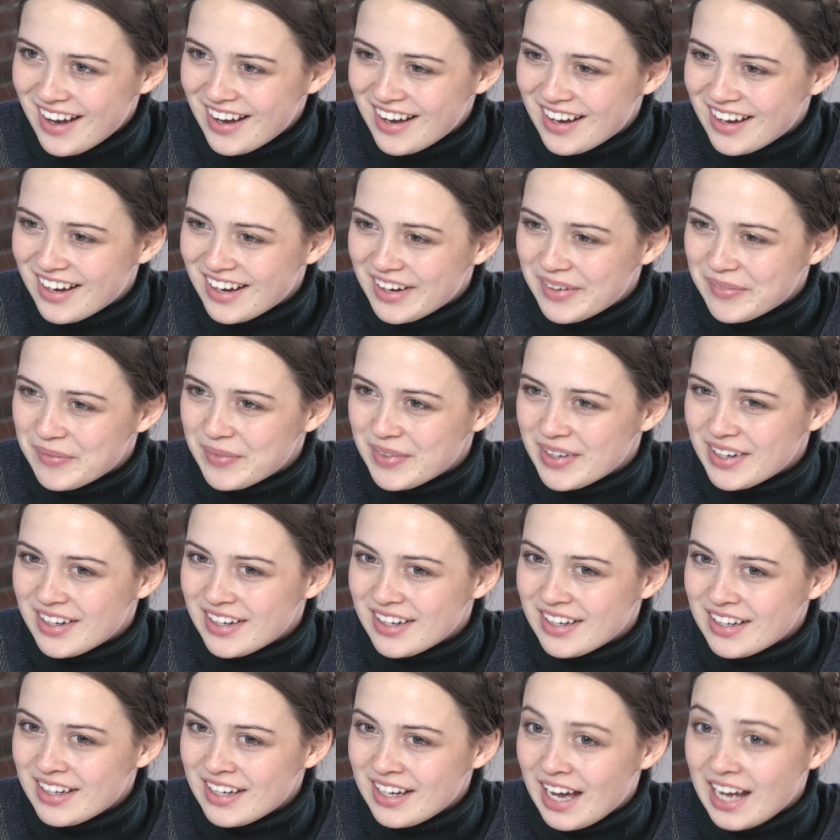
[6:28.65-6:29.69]

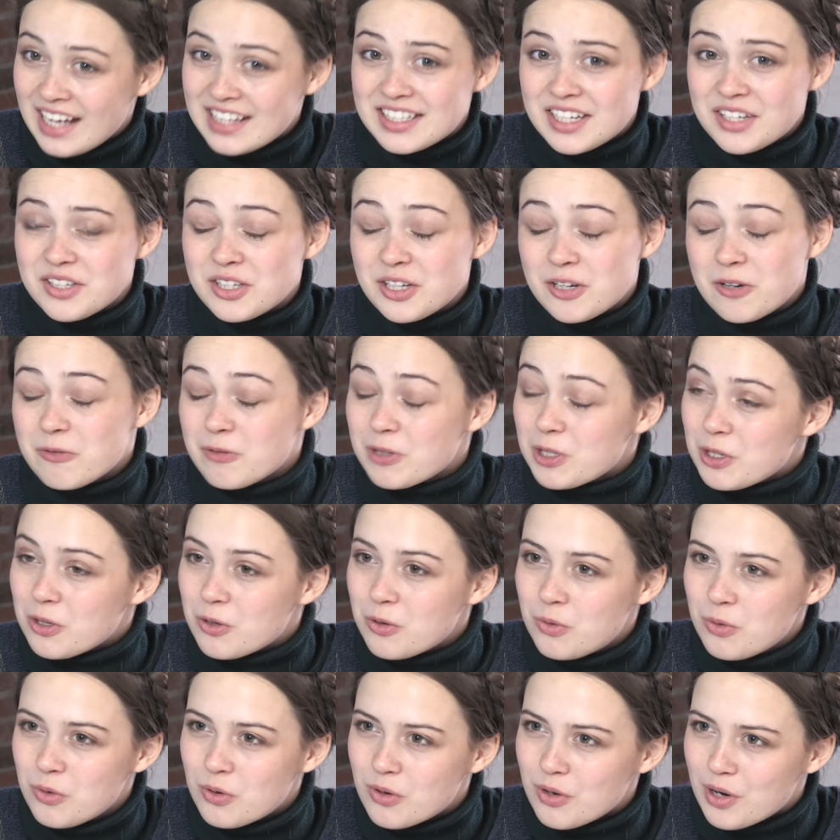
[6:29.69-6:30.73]
That sounds like a really
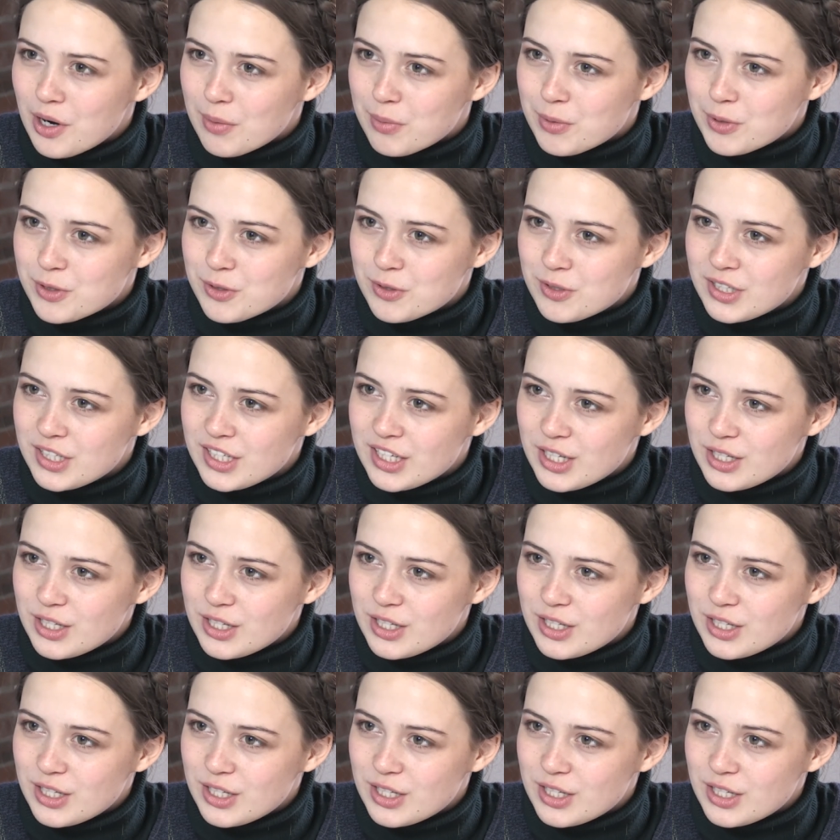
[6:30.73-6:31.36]
cool opportunity